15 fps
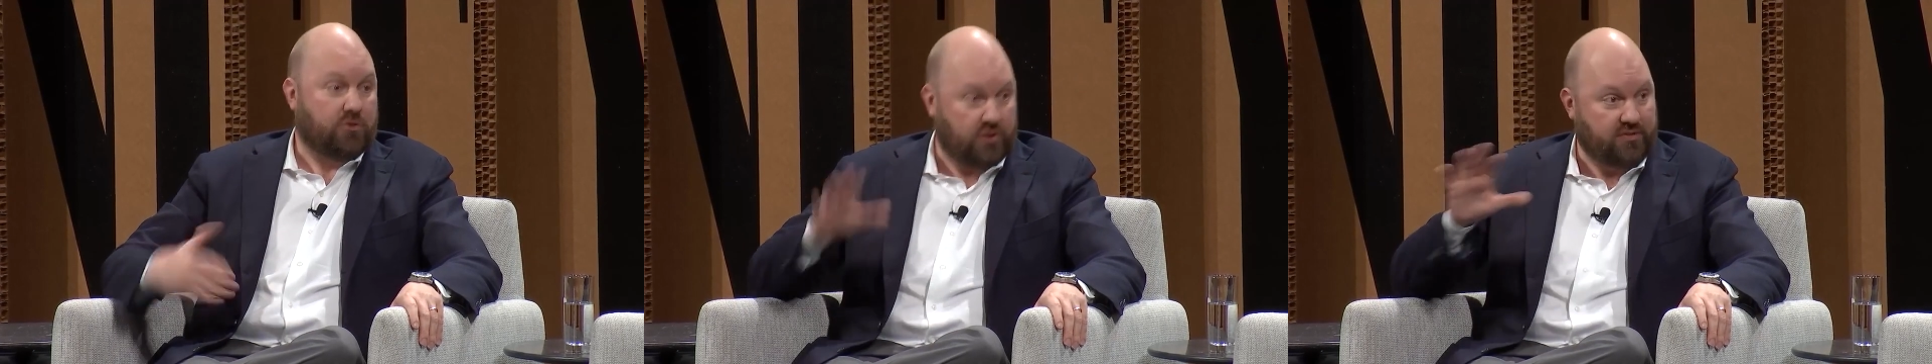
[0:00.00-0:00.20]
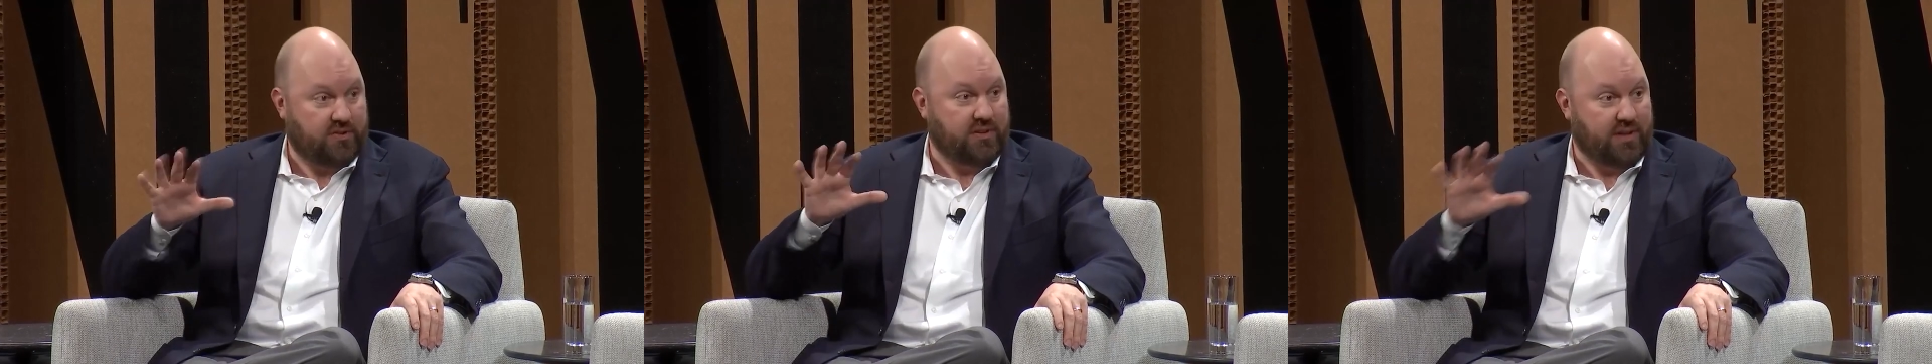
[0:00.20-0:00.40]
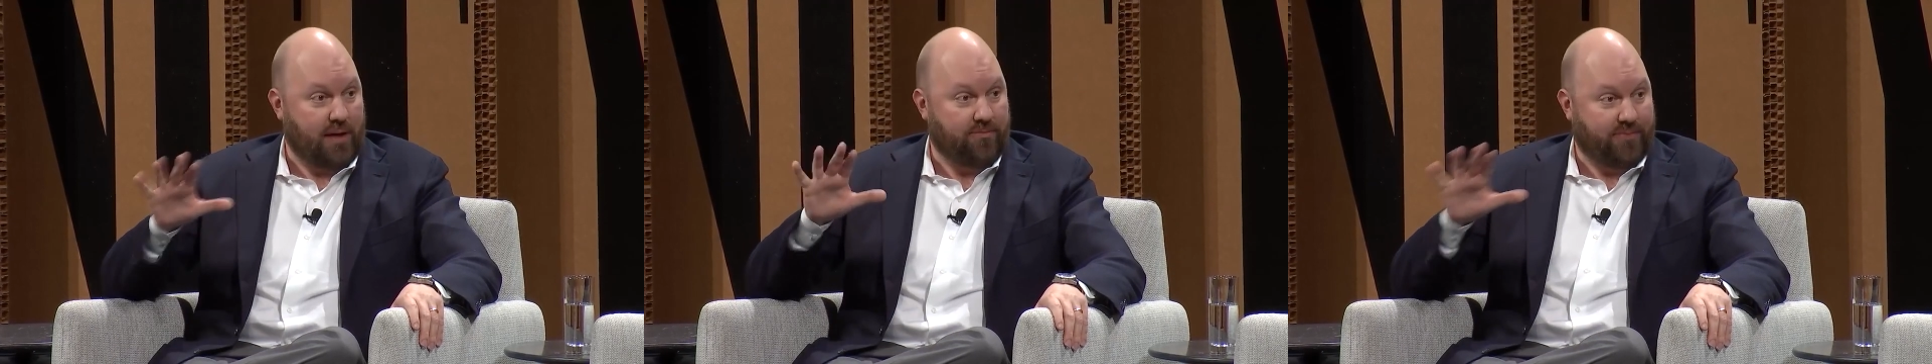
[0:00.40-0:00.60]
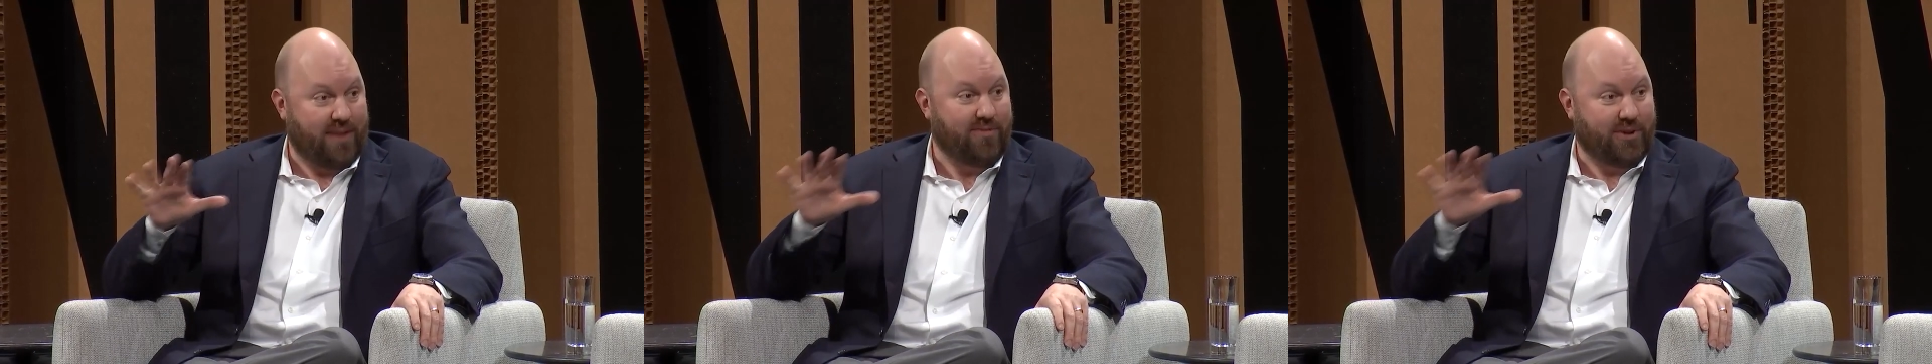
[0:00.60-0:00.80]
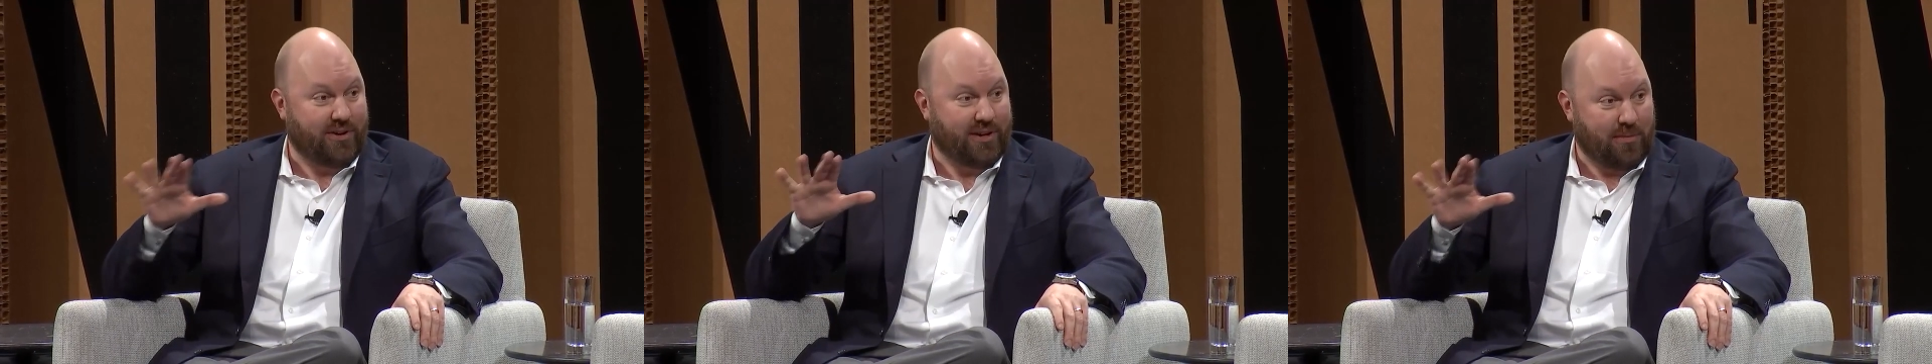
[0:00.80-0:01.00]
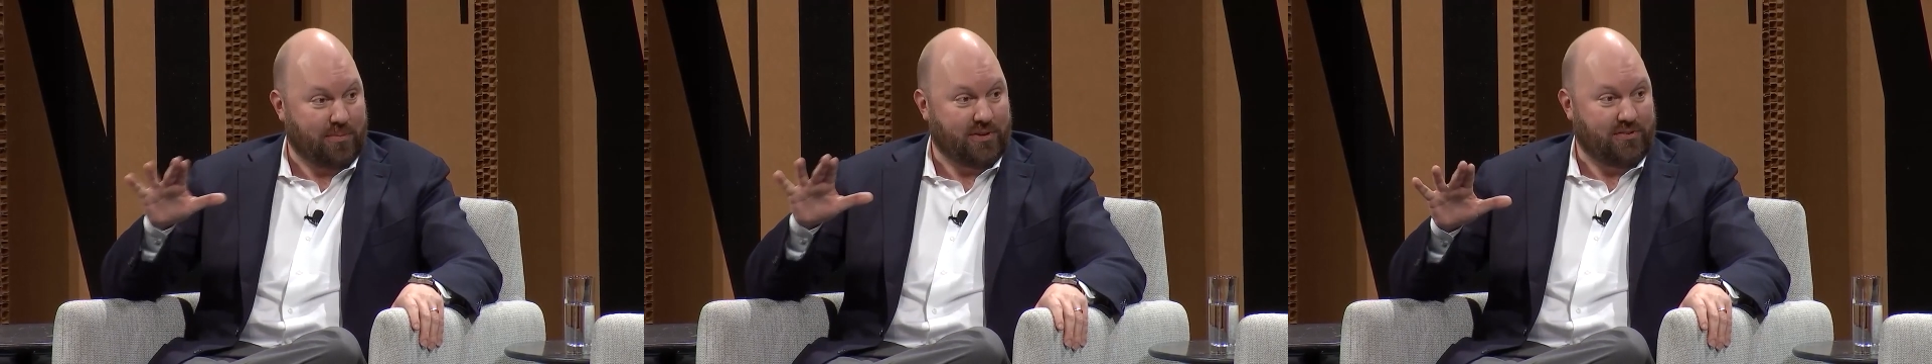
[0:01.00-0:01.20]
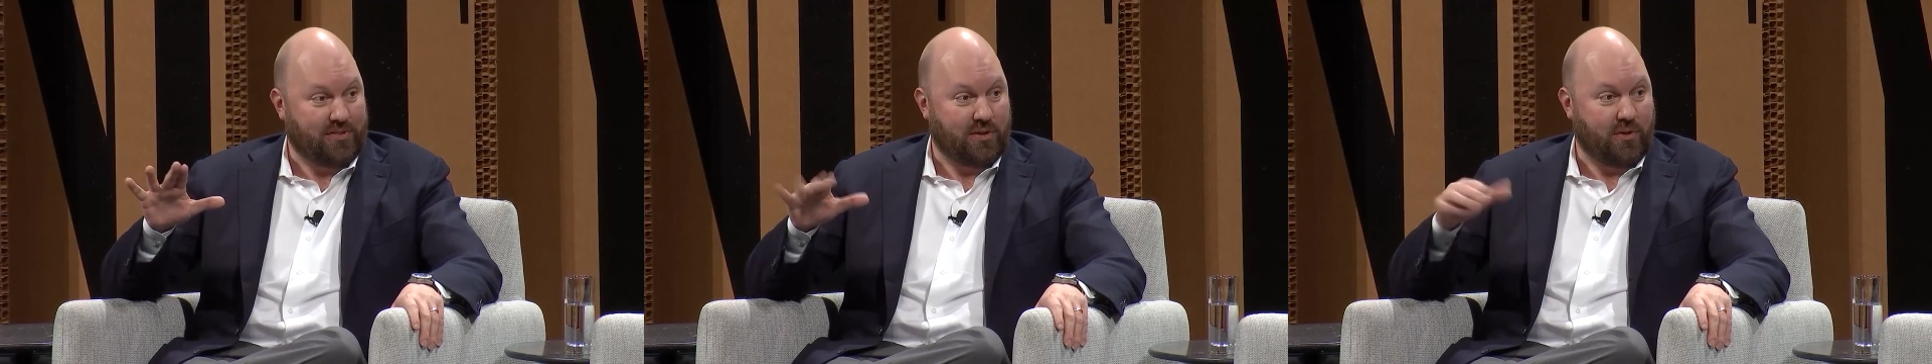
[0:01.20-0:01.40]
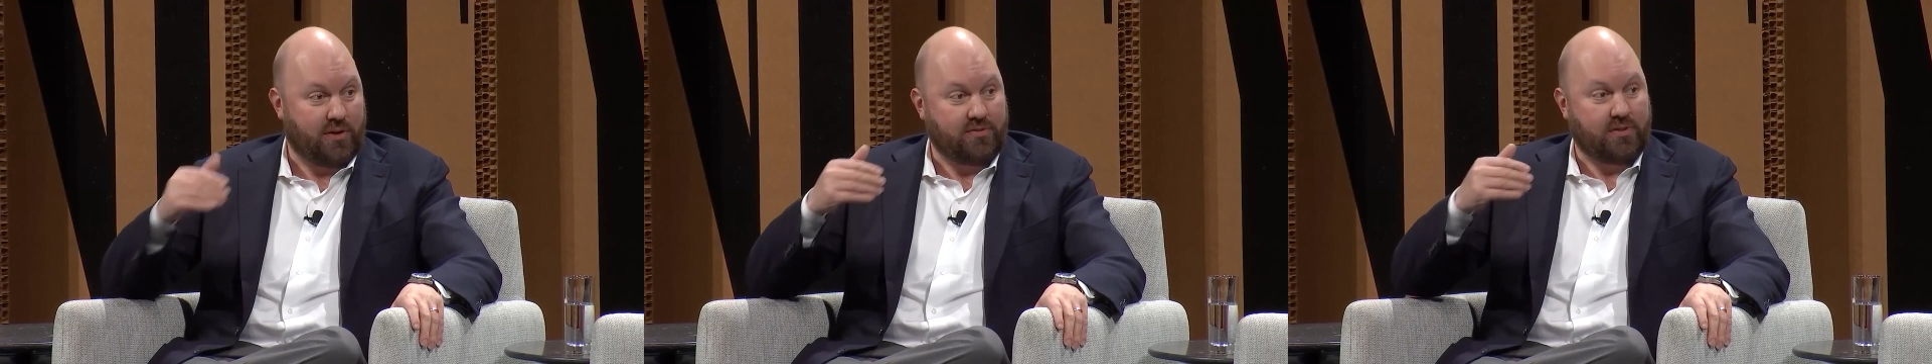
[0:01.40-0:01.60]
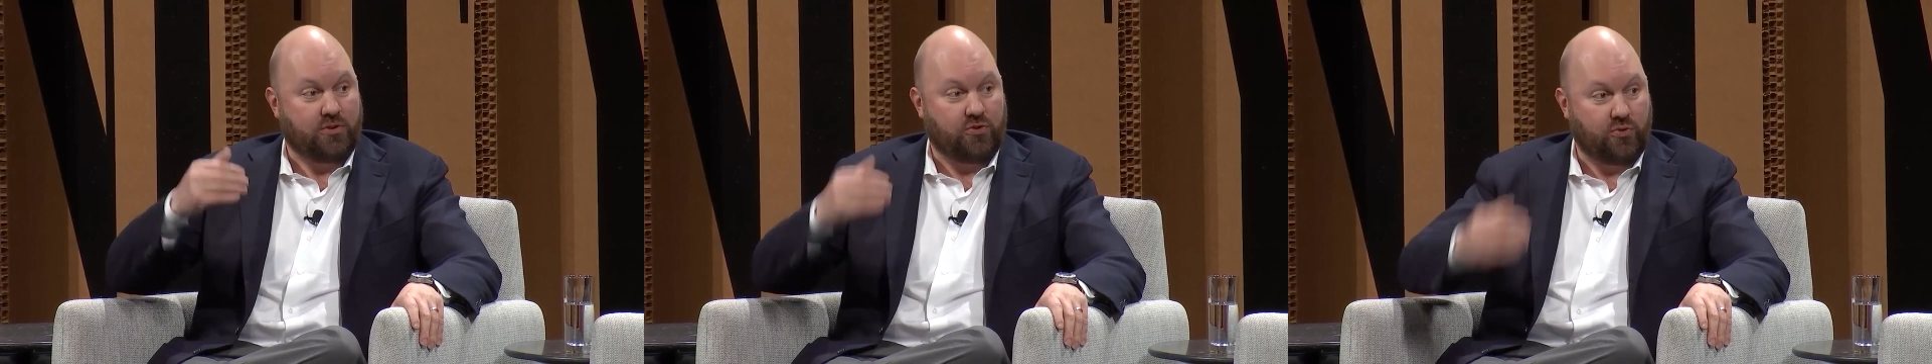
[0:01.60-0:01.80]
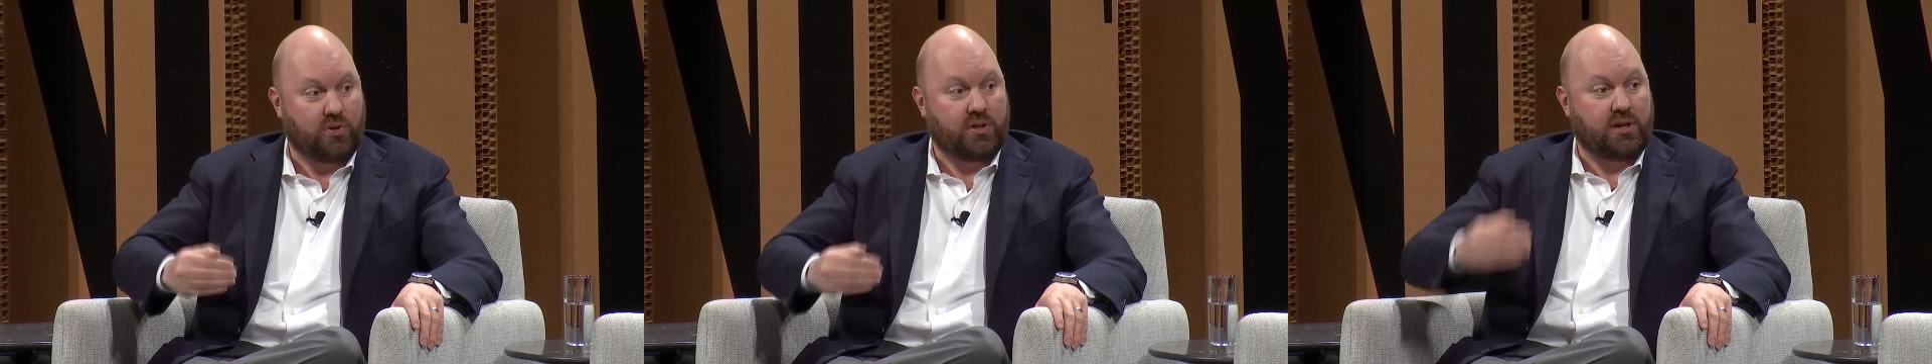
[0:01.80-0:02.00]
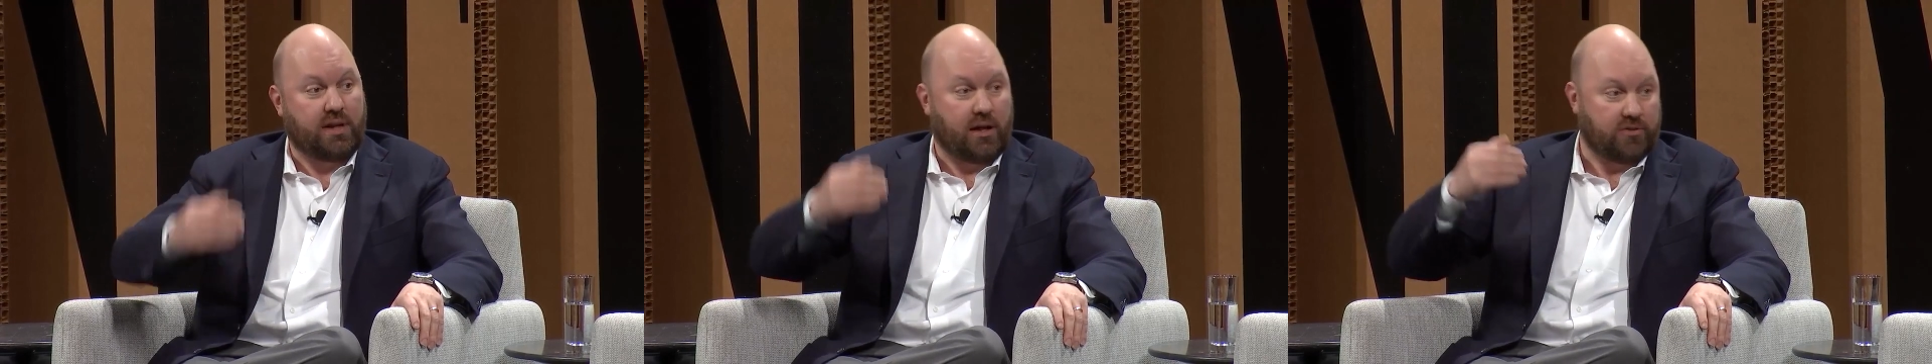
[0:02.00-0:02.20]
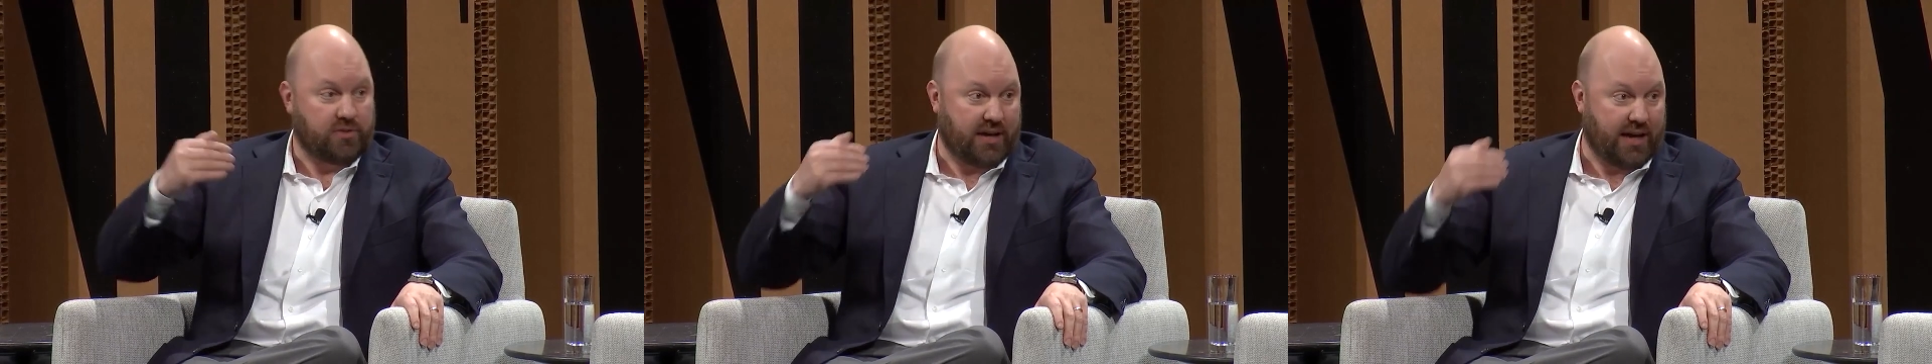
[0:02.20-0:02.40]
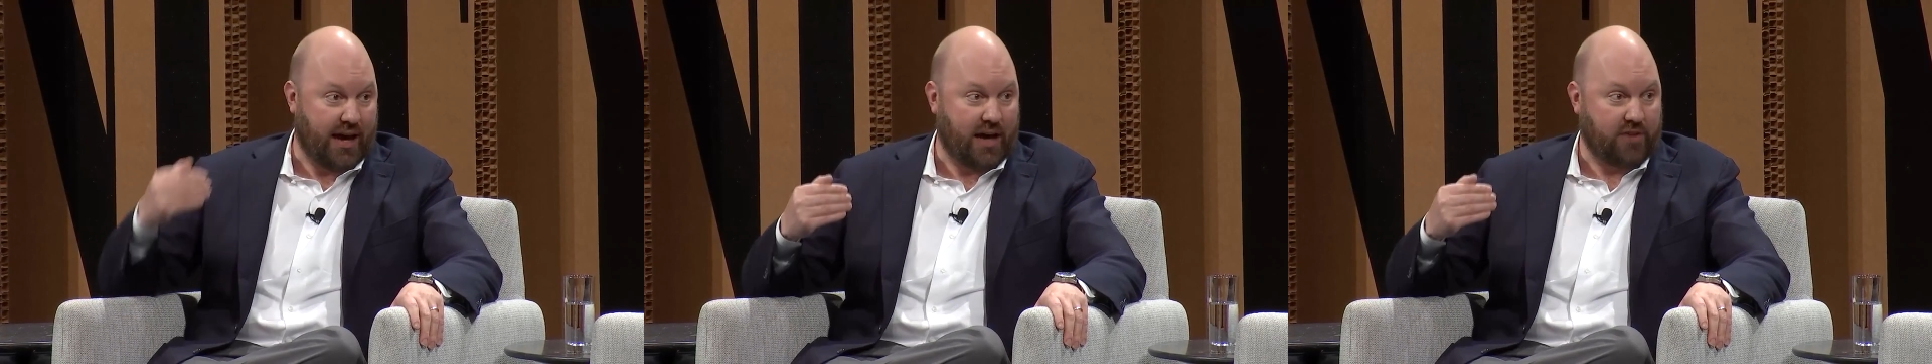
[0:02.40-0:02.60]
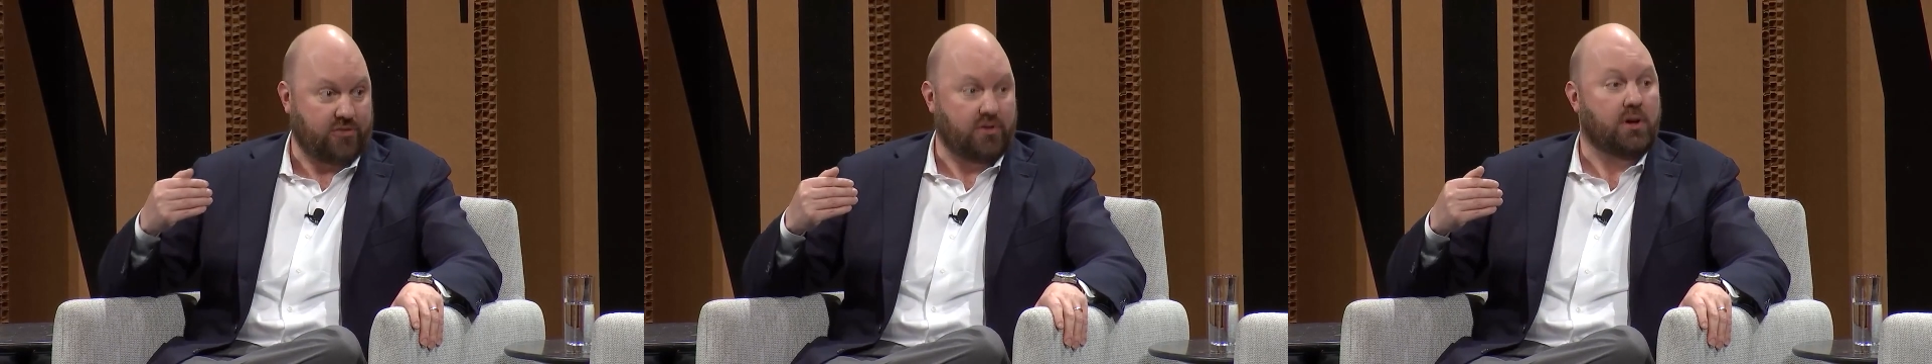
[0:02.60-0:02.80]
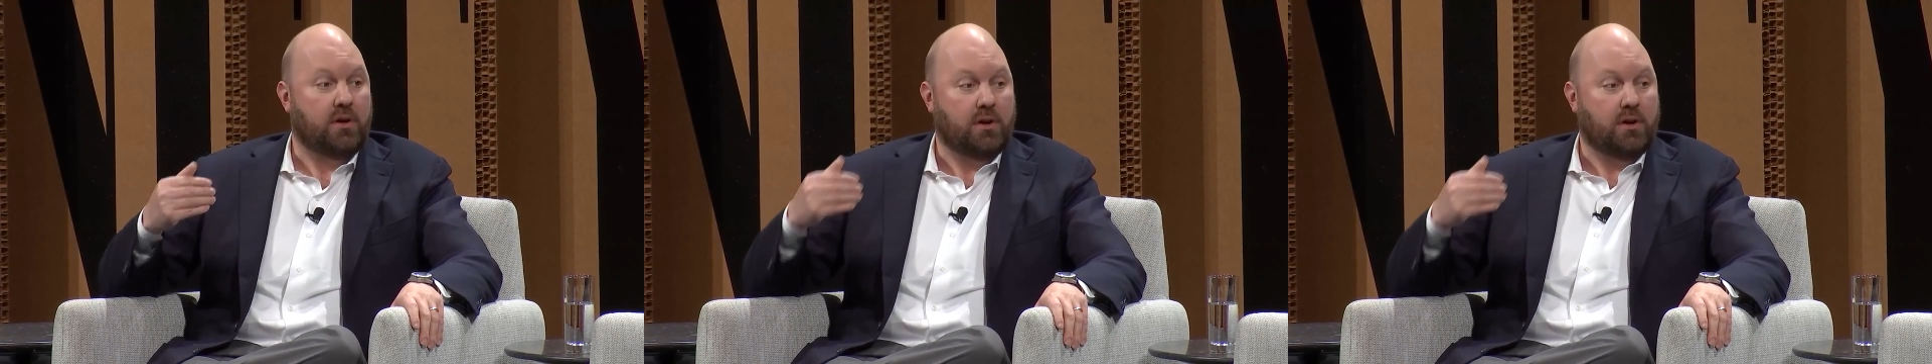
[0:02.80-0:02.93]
Just the top 500 companies in the U.S., $1 trillion in cash